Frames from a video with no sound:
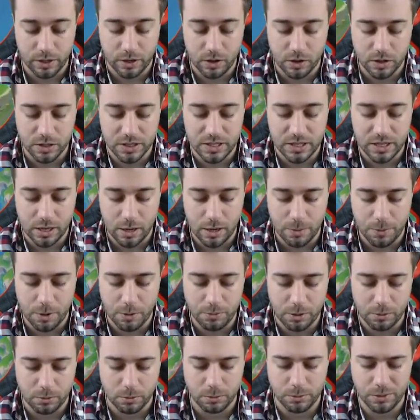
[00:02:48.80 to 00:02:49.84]
hard to sneak up on
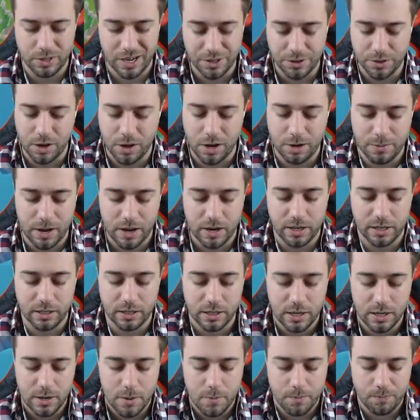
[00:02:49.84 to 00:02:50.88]
people, but then I thought about it,
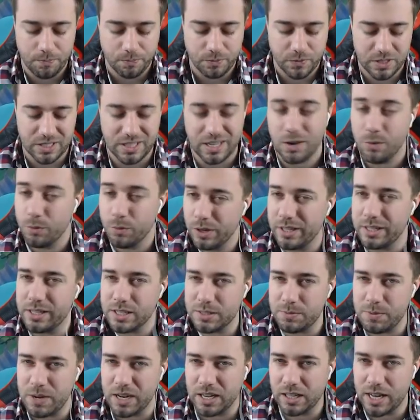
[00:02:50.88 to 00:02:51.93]
and it's like, it really
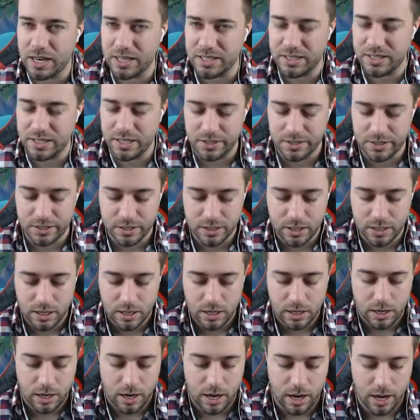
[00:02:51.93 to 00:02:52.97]
does make a lot of sense.
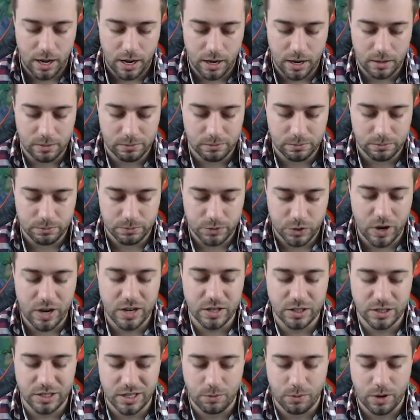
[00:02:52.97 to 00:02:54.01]
Um, so I
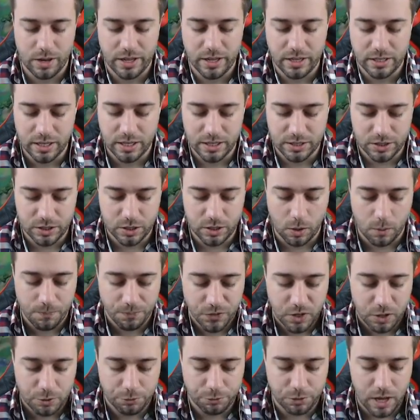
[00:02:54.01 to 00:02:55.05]
understand why they did it. So
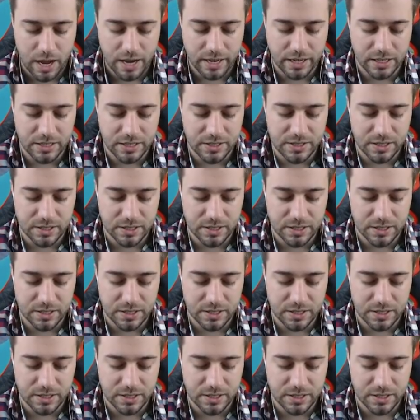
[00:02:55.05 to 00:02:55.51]
flying in is the